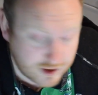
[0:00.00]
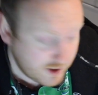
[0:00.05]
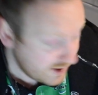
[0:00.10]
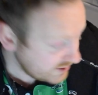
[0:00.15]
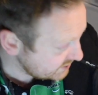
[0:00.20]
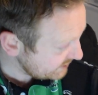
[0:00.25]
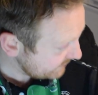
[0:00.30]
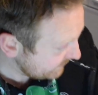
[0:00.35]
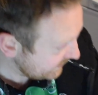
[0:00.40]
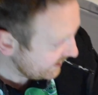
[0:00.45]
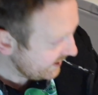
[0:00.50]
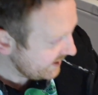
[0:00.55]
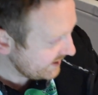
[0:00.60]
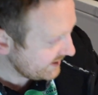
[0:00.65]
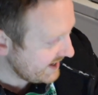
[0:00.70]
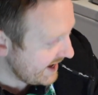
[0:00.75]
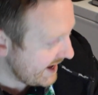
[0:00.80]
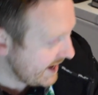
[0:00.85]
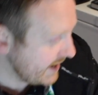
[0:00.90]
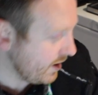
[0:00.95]
I actually have a
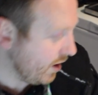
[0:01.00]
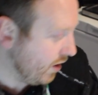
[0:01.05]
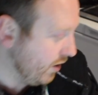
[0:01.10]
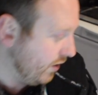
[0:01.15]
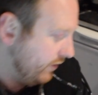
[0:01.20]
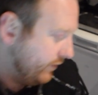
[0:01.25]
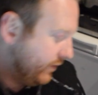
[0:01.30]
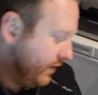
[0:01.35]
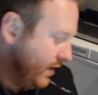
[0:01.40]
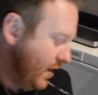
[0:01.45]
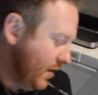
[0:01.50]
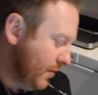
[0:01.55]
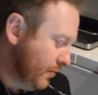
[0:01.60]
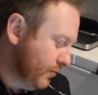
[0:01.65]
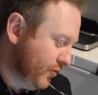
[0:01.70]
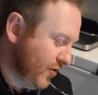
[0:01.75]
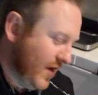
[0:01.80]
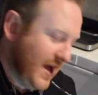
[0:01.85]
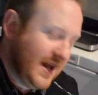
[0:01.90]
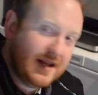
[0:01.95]
keg of
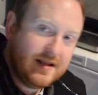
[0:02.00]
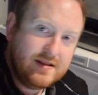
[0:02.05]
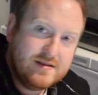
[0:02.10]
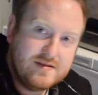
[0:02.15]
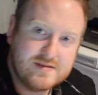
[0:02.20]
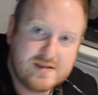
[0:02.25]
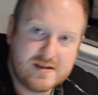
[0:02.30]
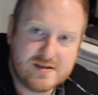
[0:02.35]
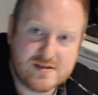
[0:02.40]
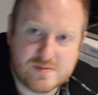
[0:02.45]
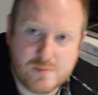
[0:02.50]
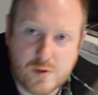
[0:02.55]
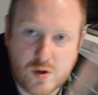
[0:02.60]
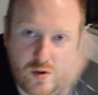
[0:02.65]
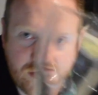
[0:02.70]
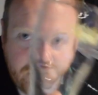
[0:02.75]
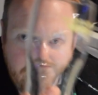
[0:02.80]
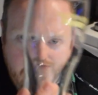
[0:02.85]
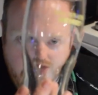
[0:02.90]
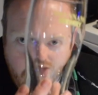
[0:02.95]
Brennans
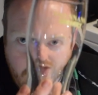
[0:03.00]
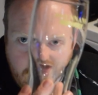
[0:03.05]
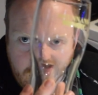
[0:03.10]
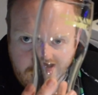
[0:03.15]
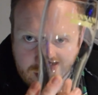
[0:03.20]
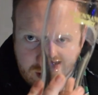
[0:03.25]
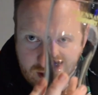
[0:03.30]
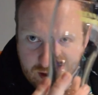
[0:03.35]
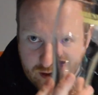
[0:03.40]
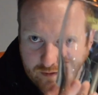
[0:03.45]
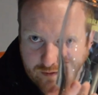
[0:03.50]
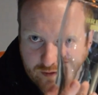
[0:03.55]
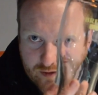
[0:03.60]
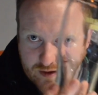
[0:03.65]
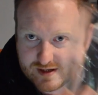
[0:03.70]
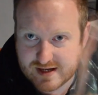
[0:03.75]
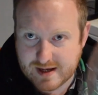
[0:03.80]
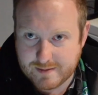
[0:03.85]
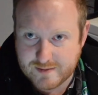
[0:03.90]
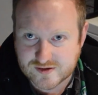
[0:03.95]
smooth pour for
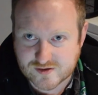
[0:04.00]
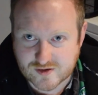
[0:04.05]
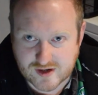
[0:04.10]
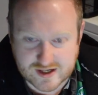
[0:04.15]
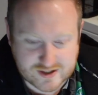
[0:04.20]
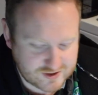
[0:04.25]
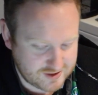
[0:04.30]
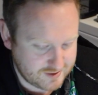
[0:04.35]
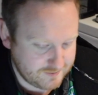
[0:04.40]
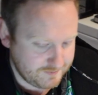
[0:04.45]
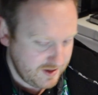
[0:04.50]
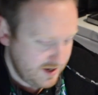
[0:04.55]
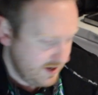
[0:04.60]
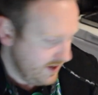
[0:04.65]
the demonstration